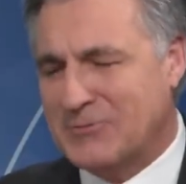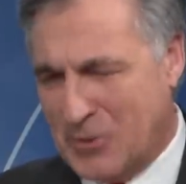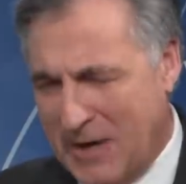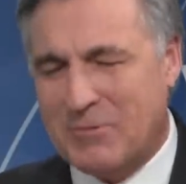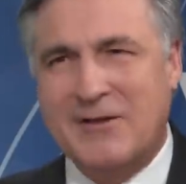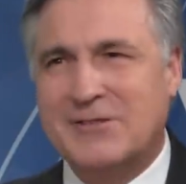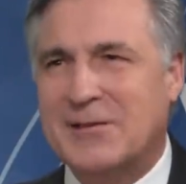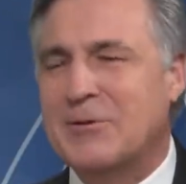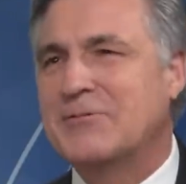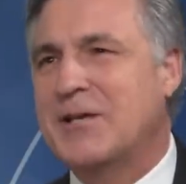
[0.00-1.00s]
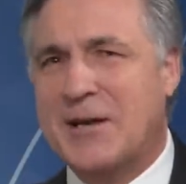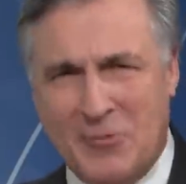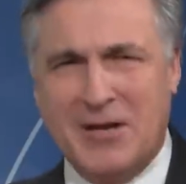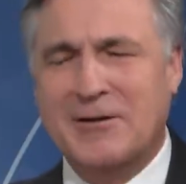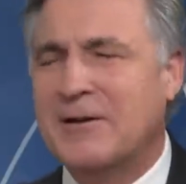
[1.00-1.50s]
dry policy briefs. Get them
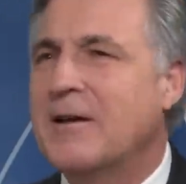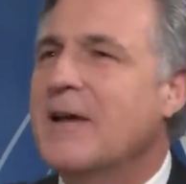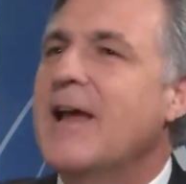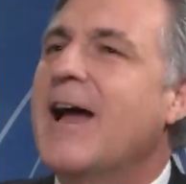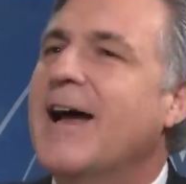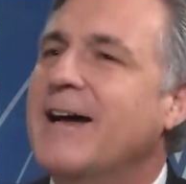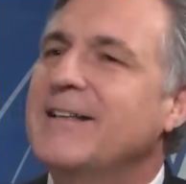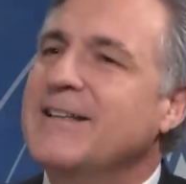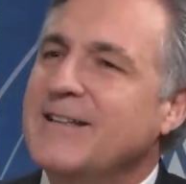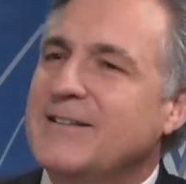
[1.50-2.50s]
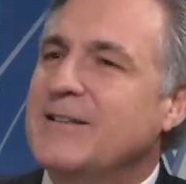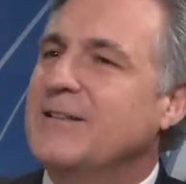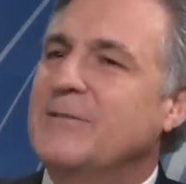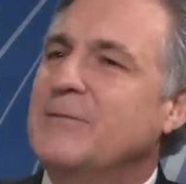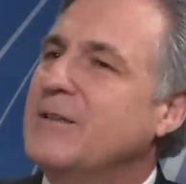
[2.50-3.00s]
right here. Uh,
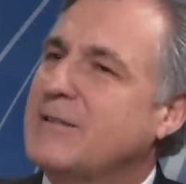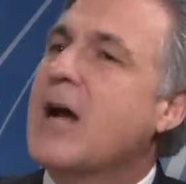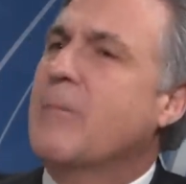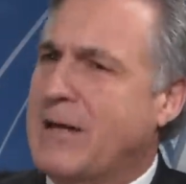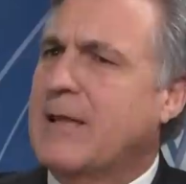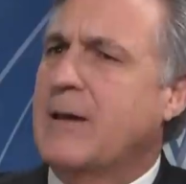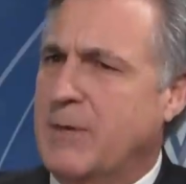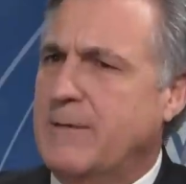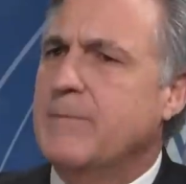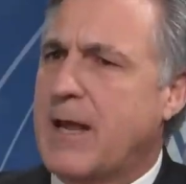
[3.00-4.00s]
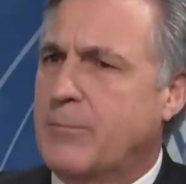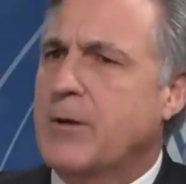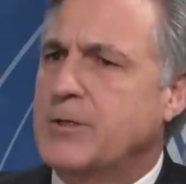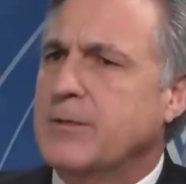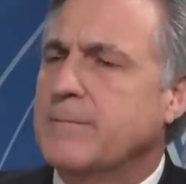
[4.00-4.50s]
talk about that a bit, that
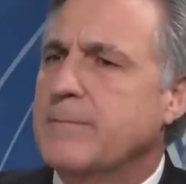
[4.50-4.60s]
approach.